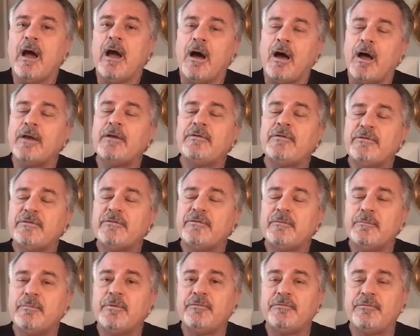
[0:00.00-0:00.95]

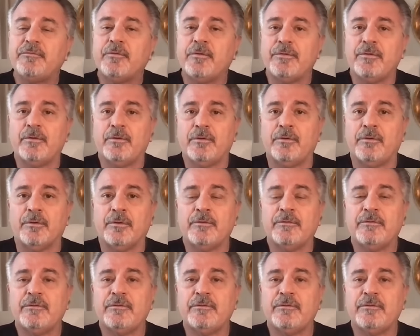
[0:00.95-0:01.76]
Honest before the Lord,